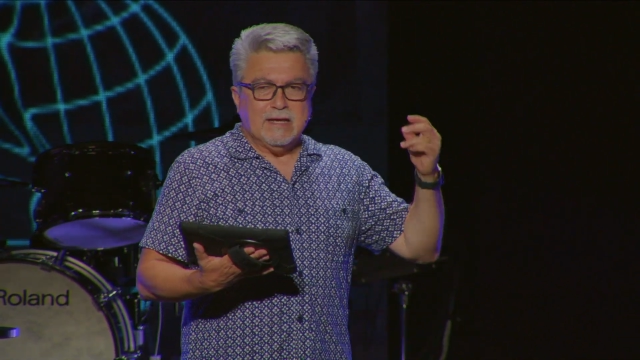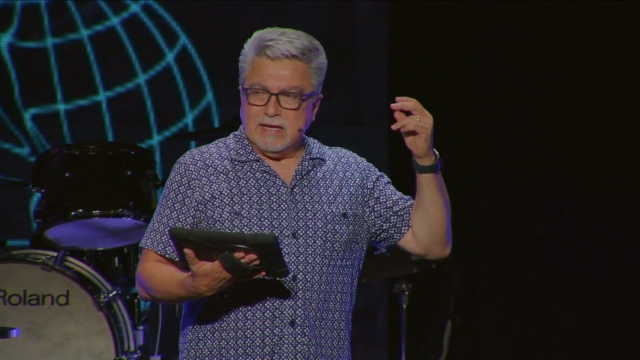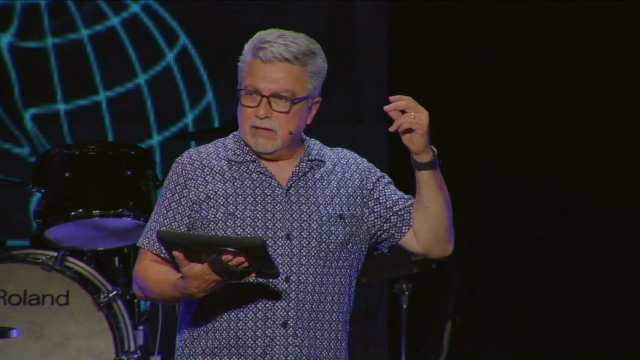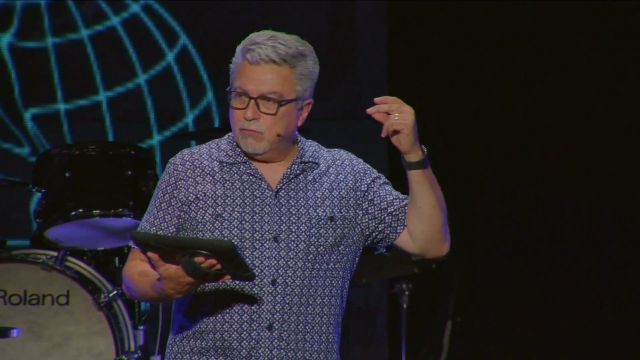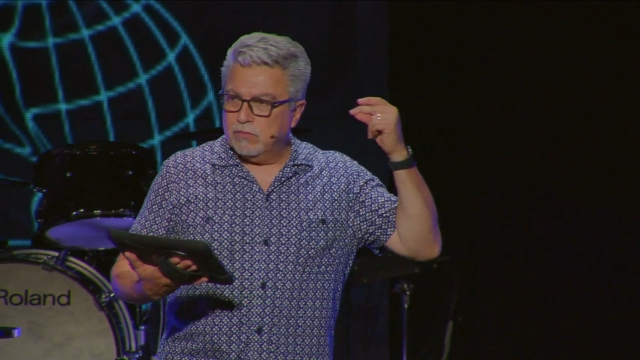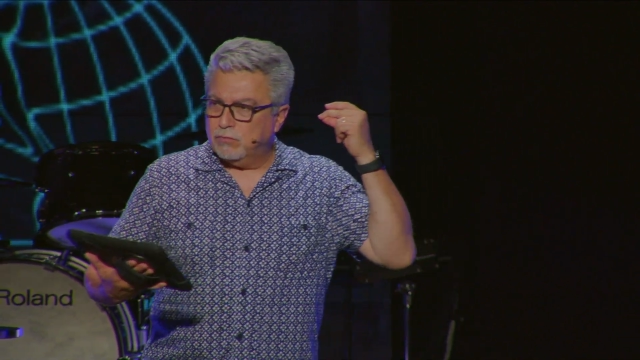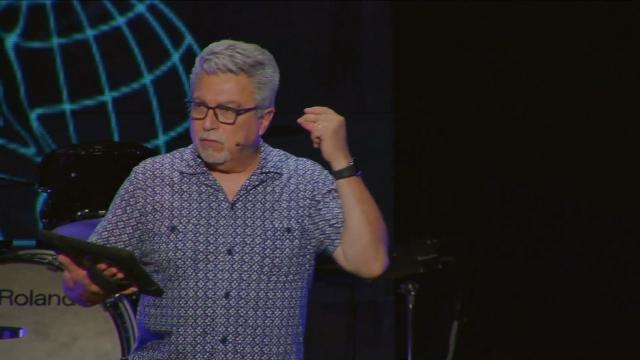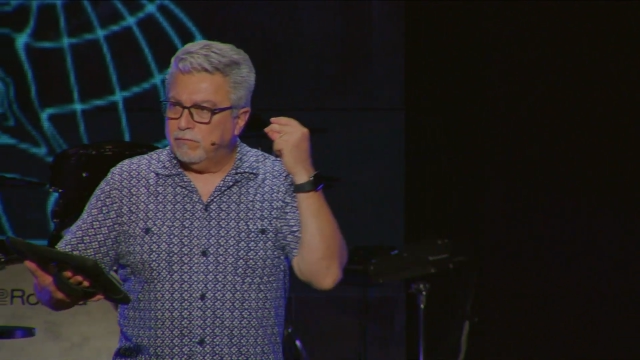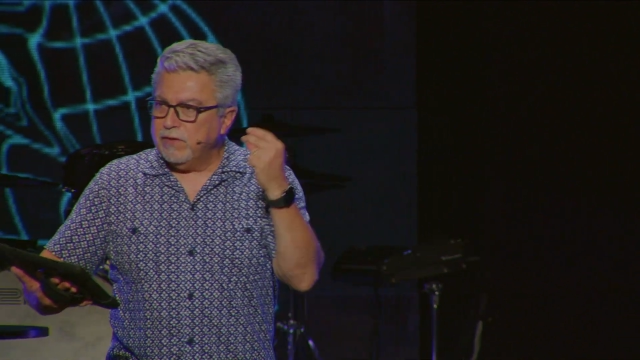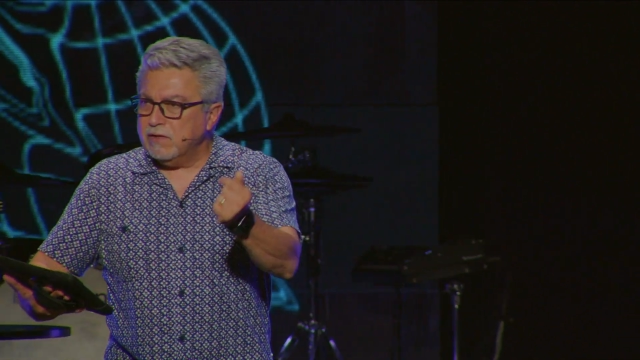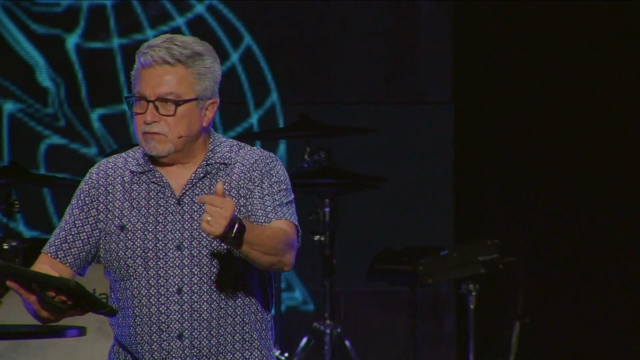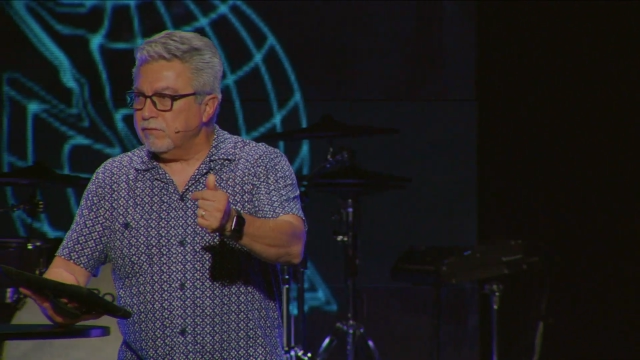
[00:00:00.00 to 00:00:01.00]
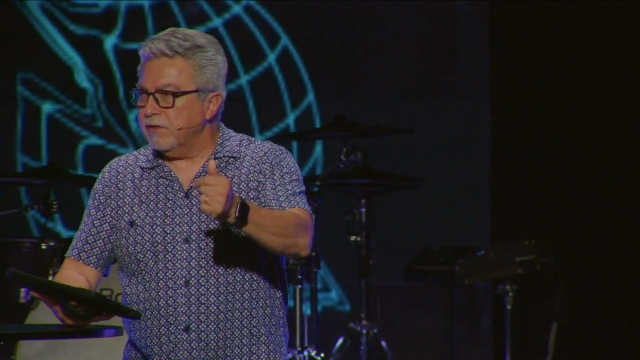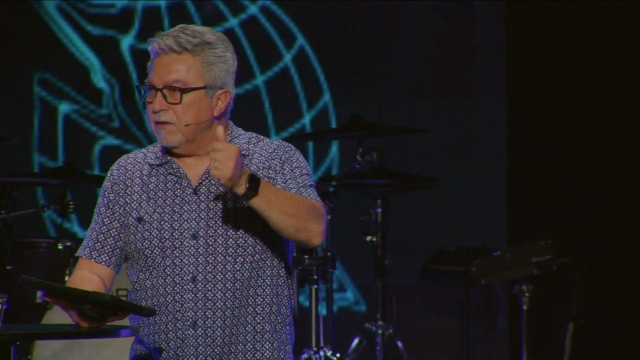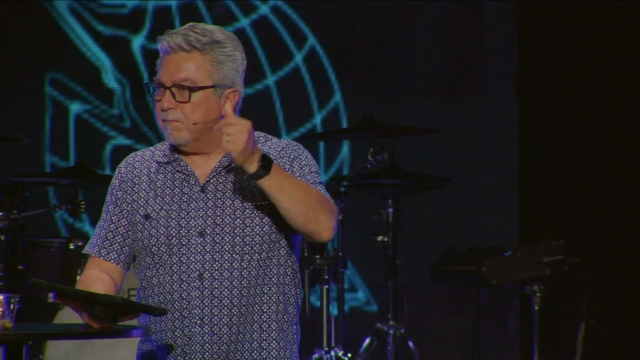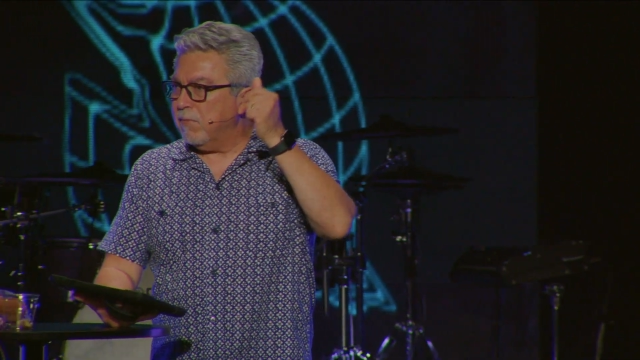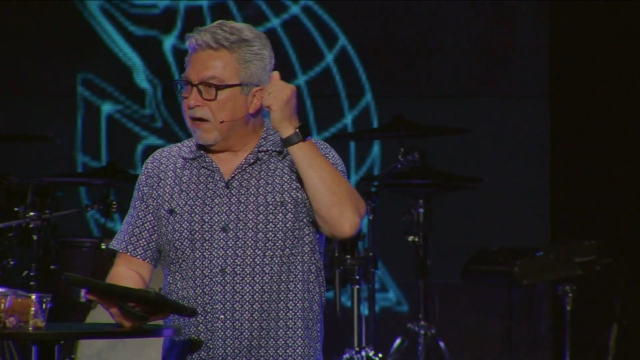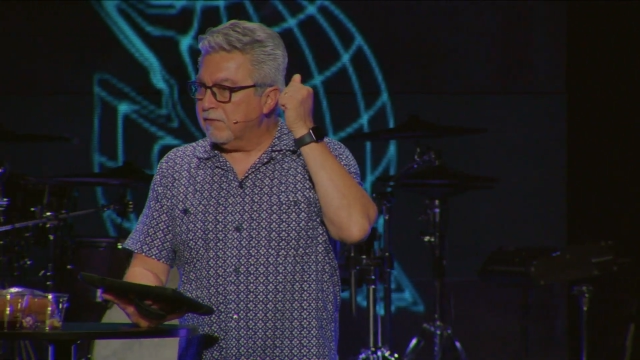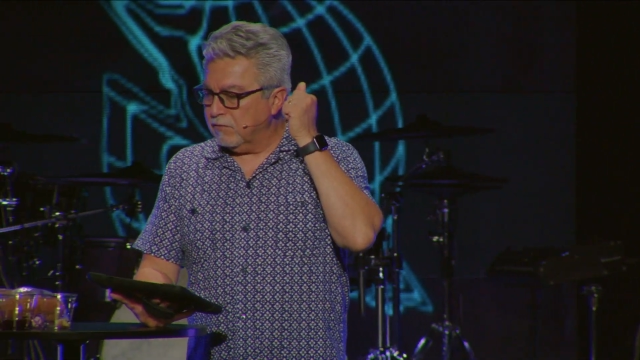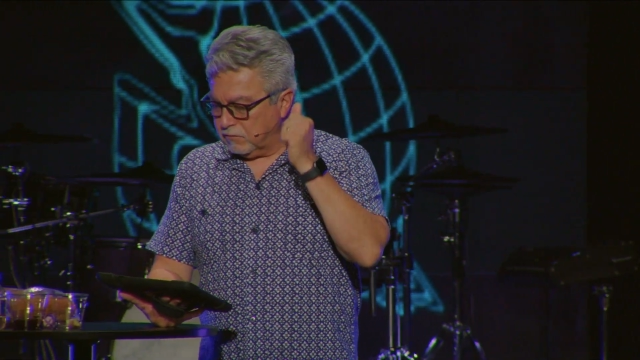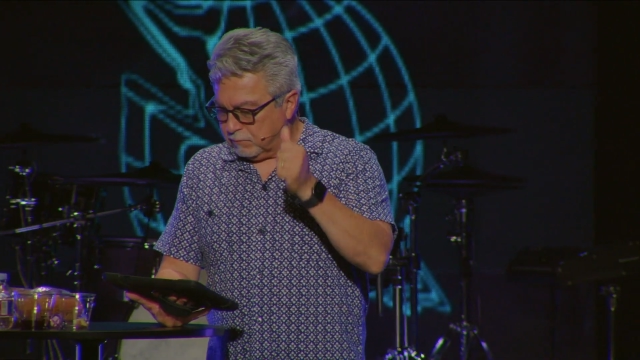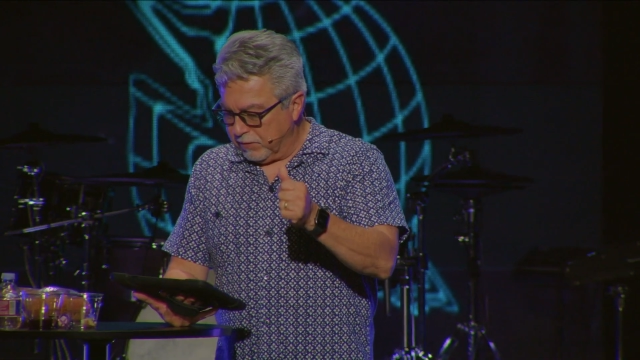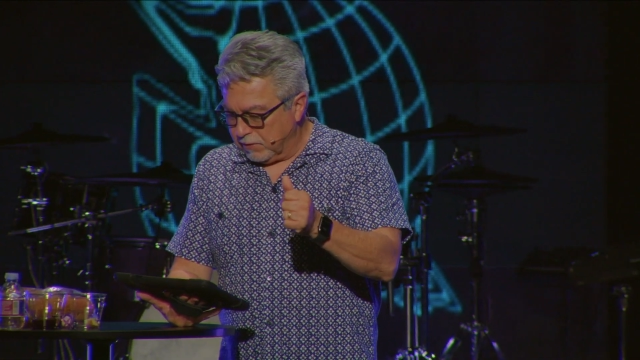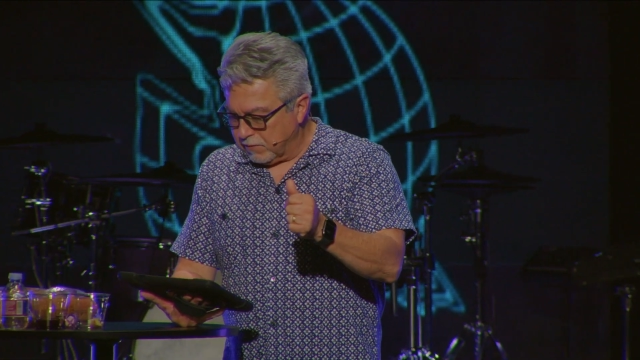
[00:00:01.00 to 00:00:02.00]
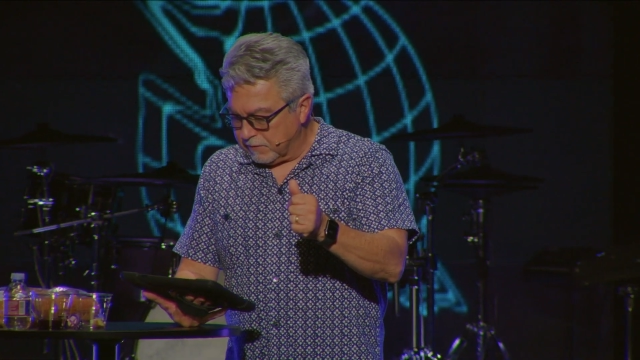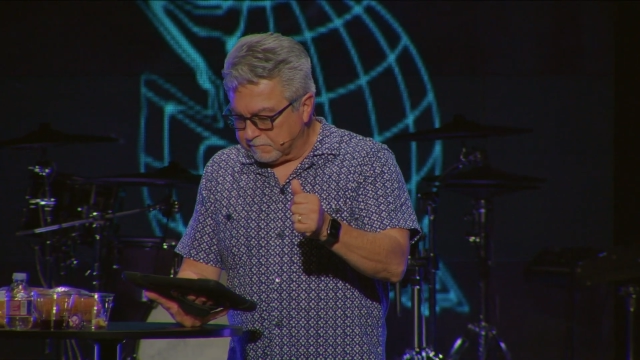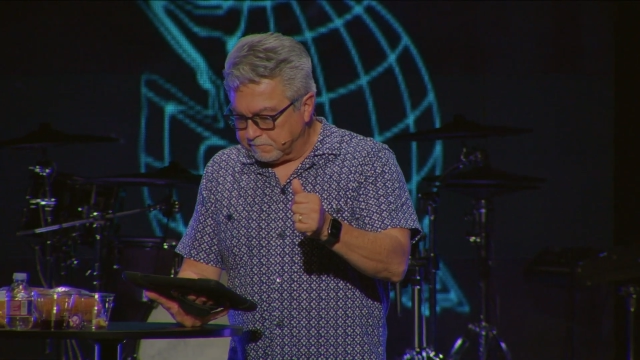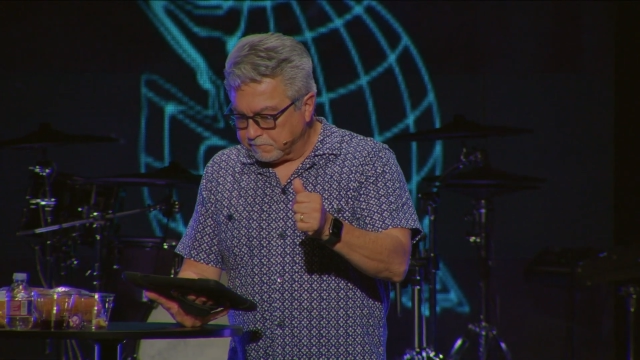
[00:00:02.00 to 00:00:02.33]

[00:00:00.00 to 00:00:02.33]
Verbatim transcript: It was revealed to him by the Spirit.